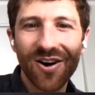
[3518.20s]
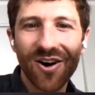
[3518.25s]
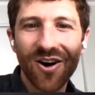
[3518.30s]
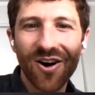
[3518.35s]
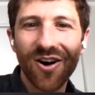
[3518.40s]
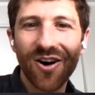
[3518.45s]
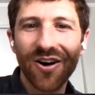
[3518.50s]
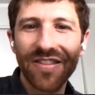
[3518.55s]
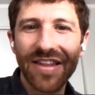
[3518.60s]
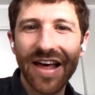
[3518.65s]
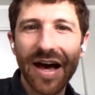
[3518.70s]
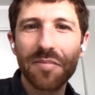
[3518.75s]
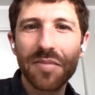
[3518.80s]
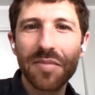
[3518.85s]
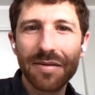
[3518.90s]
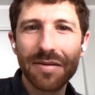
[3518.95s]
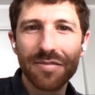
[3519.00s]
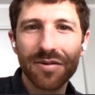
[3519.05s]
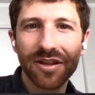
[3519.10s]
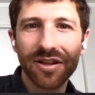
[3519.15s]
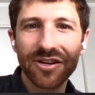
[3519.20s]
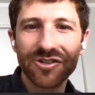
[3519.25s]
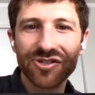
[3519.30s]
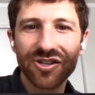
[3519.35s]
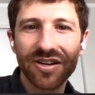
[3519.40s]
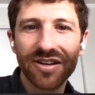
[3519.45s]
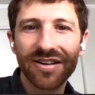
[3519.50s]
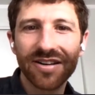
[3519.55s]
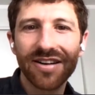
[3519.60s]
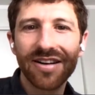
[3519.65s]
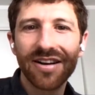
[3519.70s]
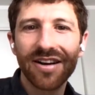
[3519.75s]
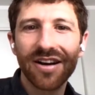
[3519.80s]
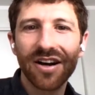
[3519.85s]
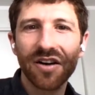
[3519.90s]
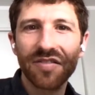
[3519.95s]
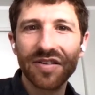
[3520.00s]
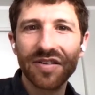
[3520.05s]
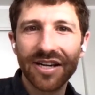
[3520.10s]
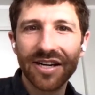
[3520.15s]
on that manipulation
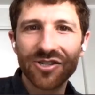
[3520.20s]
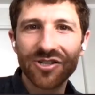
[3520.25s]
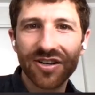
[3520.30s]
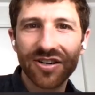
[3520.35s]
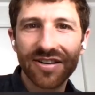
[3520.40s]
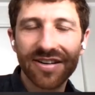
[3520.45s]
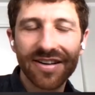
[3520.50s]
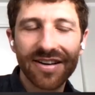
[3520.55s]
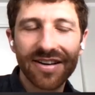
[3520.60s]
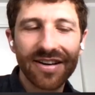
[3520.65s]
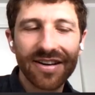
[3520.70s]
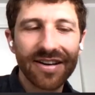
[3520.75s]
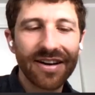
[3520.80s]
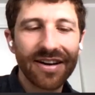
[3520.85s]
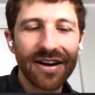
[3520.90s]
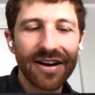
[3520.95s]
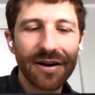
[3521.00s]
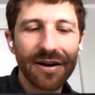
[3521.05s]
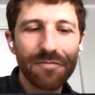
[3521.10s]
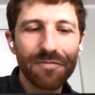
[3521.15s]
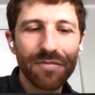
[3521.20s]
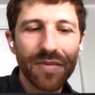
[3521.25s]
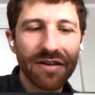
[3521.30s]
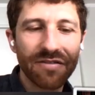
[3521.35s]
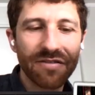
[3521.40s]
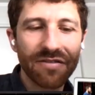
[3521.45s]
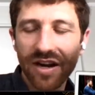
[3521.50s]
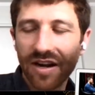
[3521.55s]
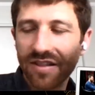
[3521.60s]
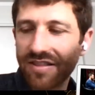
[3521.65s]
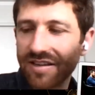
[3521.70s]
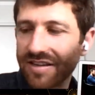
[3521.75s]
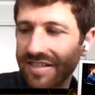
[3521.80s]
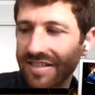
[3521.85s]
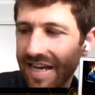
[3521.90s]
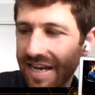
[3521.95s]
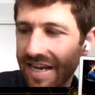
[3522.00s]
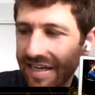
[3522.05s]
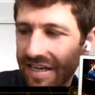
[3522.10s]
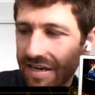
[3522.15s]
of attention. Um, I forgot the
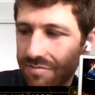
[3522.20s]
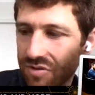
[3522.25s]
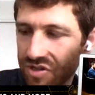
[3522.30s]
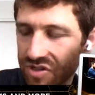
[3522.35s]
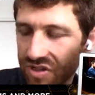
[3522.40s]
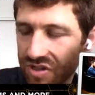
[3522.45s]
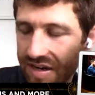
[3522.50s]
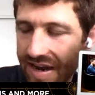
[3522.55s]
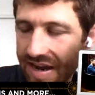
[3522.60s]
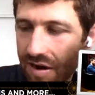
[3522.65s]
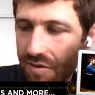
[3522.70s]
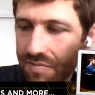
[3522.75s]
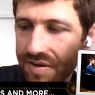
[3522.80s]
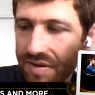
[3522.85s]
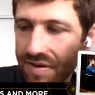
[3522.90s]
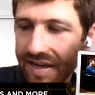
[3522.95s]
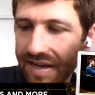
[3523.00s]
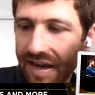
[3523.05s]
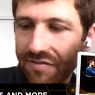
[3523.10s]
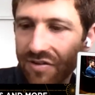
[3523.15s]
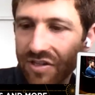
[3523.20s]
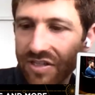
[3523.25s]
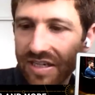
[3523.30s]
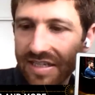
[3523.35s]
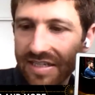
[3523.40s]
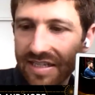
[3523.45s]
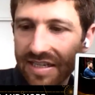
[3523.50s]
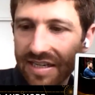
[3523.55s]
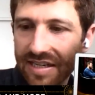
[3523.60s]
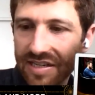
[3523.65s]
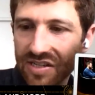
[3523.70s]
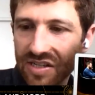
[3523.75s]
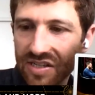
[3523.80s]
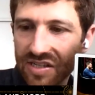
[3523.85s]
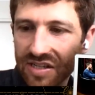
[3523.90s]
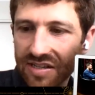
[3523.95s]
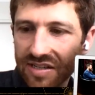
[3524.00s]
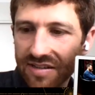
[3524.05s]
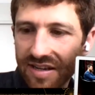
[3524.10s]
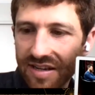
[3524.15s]
exact numbers on how big advertising is as
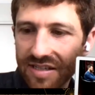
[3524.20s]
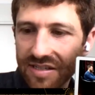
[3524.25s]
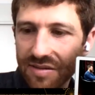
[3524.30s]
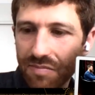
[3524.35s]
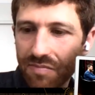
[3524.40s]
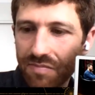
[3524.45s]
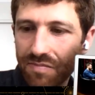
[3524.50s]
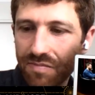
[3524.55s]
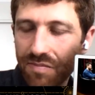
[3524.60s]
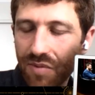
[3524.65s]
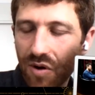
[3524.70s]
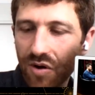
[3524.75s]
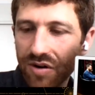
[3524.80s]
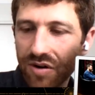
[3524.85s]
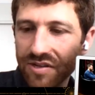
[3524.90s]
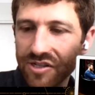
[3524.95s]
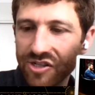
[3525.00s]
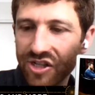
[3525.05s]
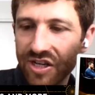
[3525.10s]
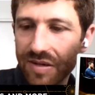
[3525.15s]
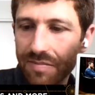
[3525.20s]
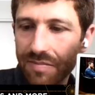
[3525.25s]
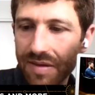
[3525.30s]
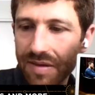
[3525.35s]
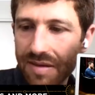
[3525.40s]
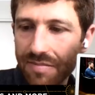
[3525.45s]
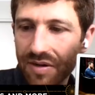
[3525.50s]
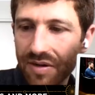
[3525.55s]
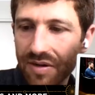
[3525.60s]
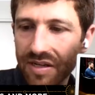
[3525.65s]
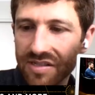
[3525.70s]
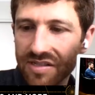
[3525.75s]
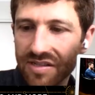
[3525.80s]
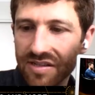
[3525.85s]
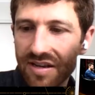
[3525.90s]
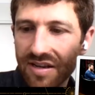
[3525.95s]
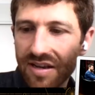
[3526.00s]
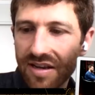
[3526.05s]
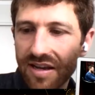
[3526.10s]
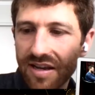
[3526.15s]
a as a part of the GDP, but it's
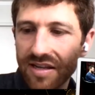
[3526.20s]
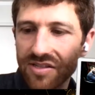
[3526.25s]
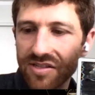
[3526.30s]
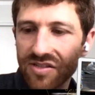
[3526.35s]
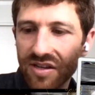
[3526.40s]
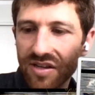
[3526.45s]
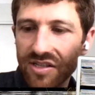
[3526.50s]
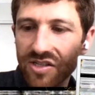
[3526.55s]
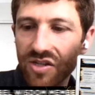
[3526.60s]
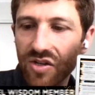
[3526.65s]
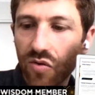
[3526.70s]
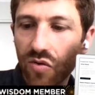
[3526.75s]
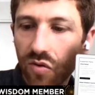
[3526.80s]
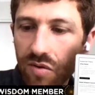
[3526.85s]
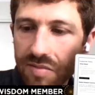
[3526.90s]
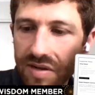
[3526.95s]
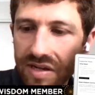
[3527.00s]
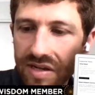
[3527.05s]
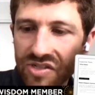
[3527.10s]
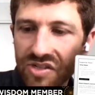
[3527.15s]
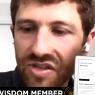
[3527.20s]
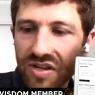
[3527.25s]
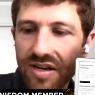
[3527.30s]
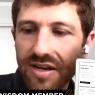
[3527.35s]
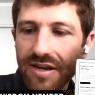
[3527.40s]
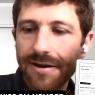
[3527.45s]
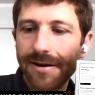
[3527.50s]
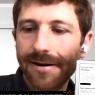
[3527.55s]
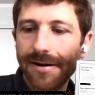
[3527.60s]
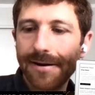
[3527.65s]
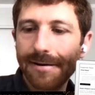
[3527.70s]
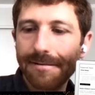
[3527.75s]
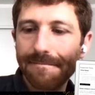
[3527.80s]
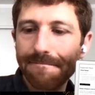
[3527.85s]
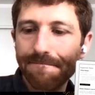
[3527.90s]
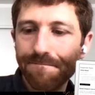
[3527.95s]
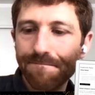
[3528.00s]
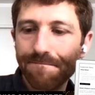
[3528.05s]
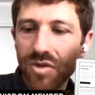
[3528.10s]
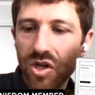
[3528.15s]
it's it's enormous.
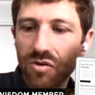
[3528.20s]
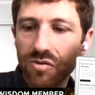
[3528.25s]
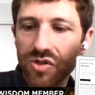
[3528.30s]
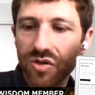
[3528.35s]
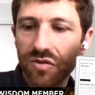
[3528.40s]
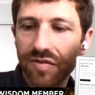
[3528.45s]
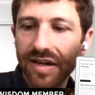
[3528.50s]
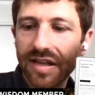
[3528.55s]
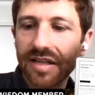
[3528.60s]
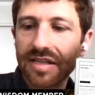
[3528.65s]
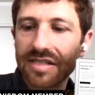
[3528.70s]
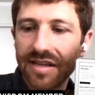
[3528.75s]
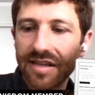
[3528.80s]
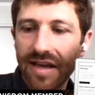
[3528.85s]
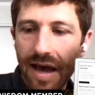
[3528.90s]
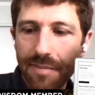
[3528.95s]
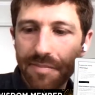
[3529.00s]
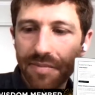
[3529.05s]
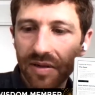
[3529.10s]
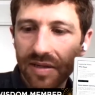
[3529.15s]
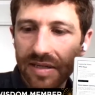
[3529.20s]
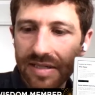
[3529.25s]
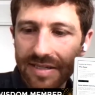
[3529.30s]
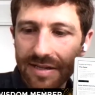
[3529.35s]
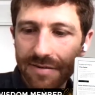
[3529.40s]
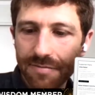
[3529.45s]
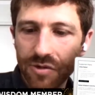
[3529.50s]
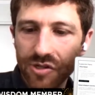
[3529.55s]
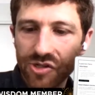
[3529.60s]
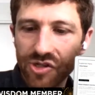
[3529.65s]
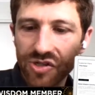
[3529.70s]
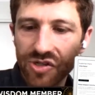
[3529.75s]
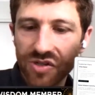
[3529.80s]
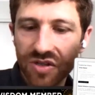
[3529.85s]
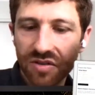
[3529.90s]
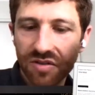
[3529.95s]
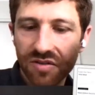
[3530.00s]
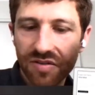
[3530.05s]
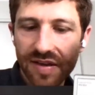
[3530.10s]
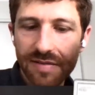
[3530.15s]
Um, you know, surveillance capitalism, which is the
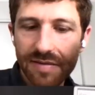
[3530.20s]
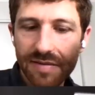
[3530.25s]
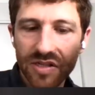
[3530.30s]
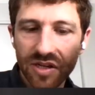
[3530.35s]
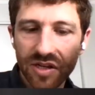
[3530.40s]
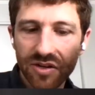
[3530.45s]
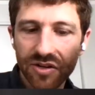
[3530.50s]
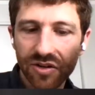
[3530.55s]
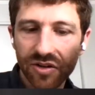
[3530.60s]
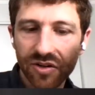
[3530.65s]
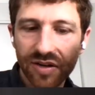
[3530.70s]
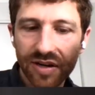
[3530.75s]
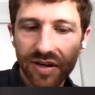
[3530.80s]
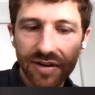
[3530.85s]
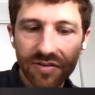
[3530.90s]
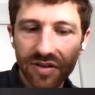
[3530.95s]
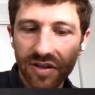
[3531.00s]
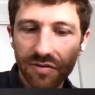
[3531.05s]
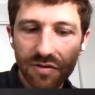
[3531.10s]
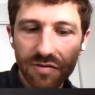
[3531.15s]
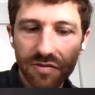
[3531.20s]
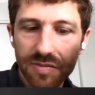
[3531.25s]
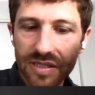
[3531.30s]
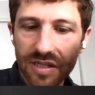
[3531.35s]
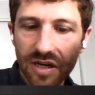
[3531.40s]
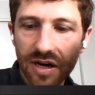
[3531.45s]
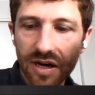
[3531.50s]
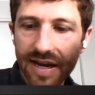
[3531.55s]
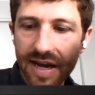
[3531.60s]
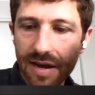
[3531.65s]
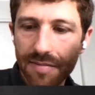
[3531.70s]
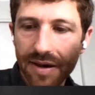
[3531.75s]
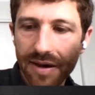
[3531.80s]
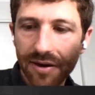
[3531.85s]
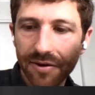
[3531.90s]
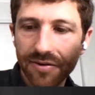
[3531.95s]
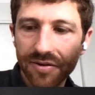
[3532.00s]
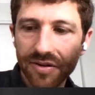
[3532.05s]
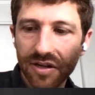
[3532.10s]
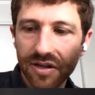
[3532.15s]
theme that's undergirding everything we've been talking
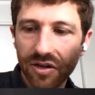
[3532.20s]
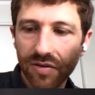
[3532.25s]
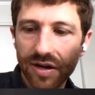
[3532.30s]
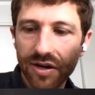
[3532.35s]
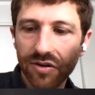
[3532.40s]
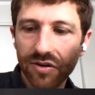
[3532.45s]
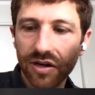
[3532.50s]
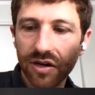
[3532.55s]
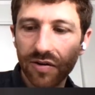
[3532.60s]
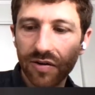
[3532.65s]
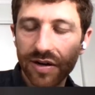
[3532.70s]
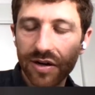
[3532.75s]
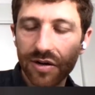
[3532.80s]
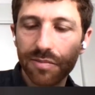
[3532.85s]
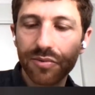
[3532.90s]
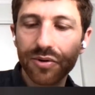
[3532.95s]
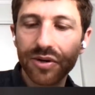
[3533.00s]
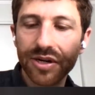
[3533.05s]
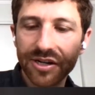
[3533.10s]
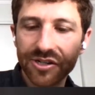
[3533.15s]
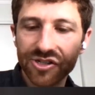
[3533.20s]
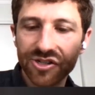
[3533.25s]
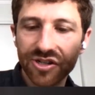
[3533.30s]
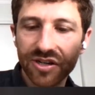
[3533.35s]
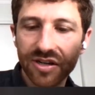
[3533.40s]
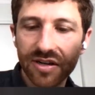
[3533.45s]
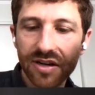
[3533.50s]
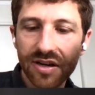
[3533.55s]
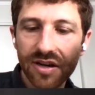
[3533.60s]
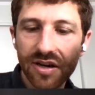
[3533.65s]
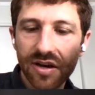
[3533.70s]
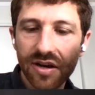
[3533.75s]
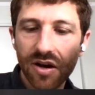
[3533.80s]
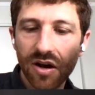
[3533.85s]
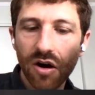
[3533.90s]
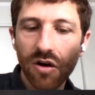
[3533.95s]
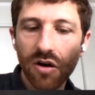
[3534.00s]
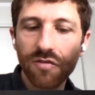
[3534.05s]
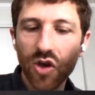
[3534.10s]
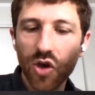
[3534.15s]
about, the greater and greater prediction
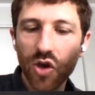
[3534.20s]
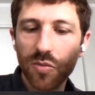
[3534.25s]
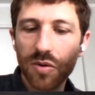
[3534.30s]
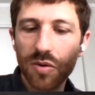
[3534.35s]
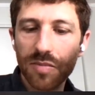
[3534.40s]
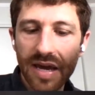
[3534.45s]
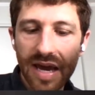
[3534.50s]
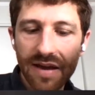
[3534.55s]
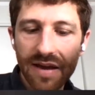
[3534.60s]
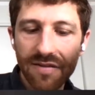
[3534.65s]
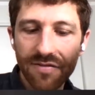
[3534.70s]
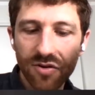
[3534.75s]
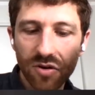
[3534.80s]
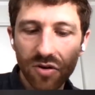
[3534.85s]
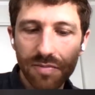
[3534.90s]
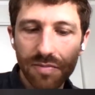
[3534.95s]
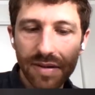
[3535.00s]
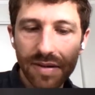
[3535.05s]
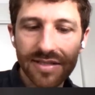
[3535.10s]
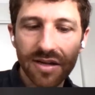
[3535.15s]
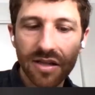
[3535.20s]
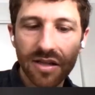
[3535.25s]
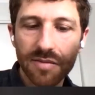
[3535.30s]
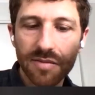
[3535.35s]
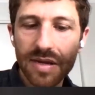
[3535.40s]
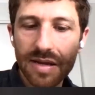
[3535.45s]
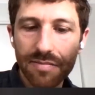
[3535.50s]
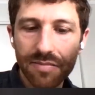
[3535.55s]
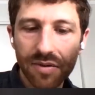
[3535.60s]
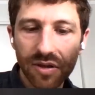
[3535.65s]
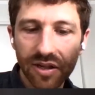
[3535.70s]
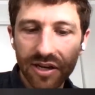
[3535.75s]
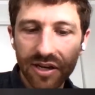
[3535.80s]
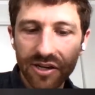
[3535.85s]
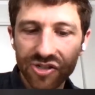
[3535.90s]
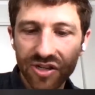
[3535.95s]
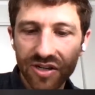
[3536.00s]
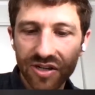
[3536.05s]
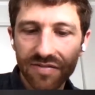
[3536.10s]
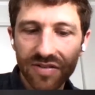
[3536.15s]
of human behavior based on the
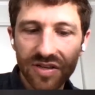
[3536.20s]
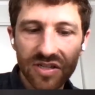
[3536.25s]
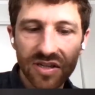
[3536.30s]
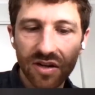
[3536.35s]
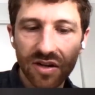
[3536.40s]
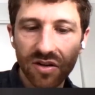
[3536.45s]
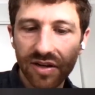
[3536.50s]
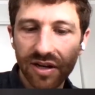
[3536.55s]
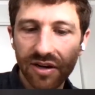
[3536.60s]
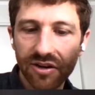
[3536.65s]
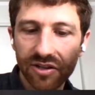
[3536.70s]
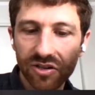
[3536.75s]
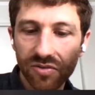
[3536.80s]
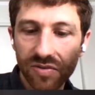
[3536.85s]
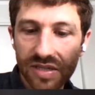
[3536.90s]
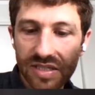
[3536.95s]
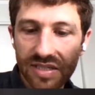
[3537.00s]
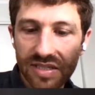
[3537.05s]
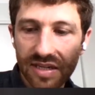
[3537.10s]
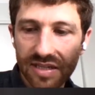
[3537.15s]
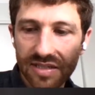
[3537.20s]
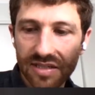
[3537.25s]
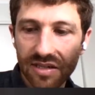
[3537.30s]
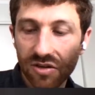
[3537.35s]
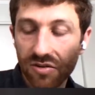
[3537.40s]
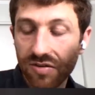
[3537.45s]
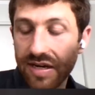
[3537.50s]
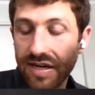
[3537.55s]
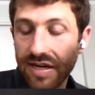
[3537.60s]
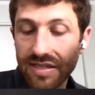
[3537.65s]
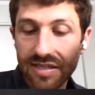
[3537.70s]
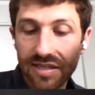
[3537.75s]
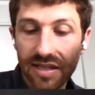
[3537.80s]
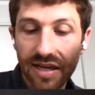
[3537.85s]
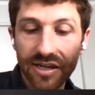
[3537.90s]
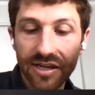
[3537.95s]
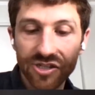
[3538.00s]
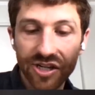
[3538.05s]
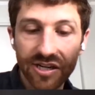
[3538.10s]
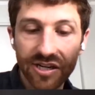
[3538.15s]
manipulation of these subtle characteristics and creating slight
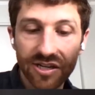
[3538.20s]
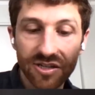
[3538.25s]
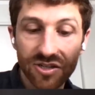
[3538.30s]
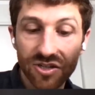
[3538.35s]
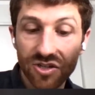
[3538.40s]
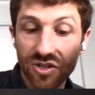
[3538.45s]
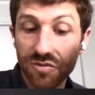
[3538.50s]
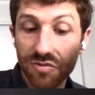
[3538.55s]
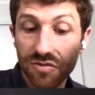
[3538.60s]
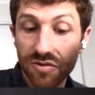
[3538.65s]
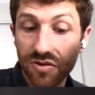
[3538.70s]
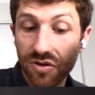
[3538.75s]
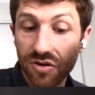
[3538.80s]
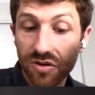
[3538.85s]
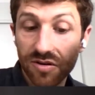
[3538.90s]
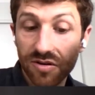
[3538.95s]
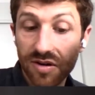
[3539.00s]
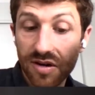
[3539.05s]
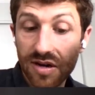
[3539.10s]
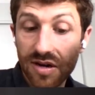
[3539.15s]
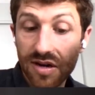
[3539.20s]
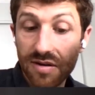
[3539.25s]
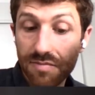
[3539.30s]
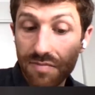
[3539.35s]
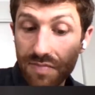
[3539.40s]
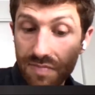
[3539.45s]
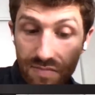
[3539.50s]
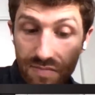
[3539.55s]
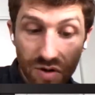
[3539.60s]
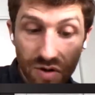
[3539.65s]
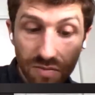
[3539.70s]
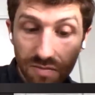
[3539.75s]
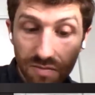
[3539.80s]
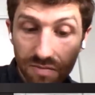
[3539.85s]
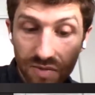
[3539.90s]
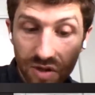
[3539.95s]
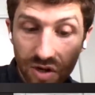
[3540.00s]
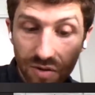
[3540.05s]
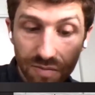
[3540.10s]
changes to your your, your you know